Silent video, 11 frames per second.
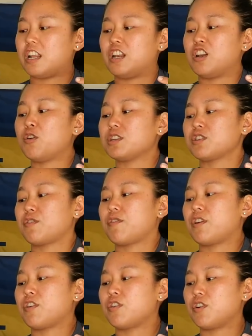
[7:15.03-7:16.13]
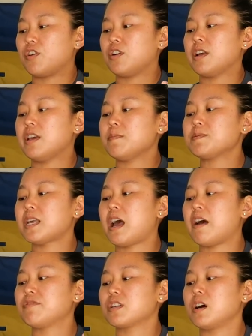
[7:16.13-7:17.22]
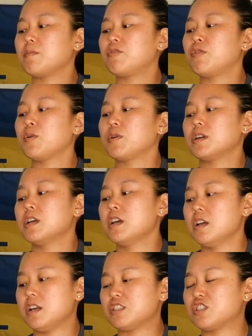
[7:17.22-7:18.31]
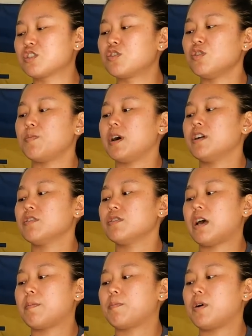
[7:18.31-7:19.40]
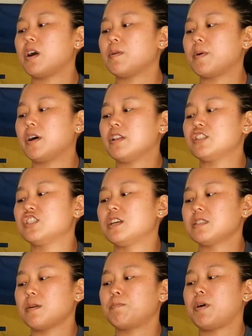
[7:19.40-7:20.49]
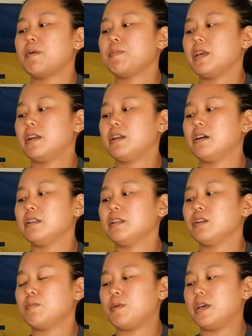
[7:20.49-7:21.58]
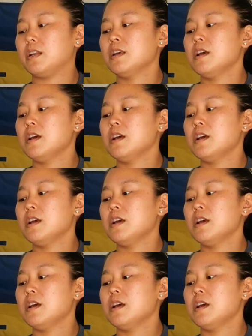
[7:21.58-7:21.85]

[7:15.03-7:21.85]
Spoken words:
And notice her hips have to come forward and scoop under that barbell, and she ends up bumping it a little bit,